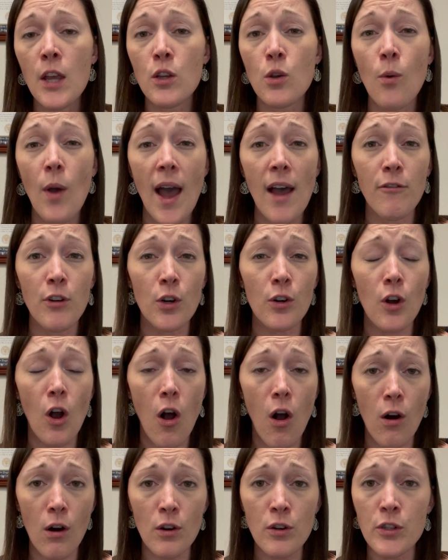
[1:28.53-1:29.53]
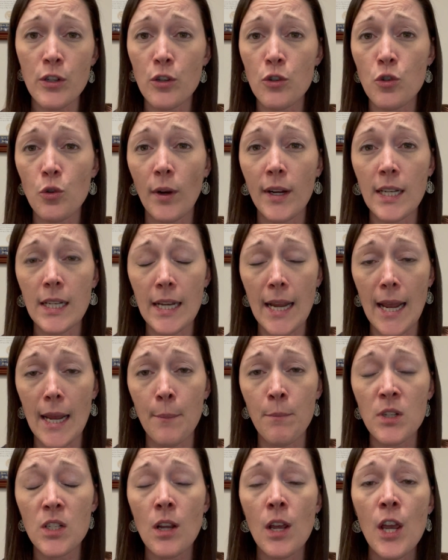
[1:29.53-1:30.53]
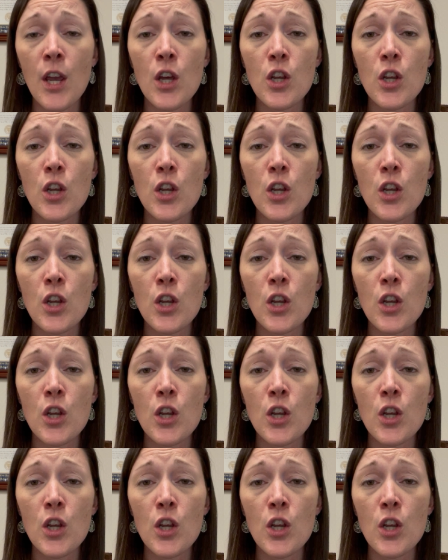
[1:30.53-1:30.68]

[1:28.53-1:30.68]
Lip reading: you have your cars in joint names.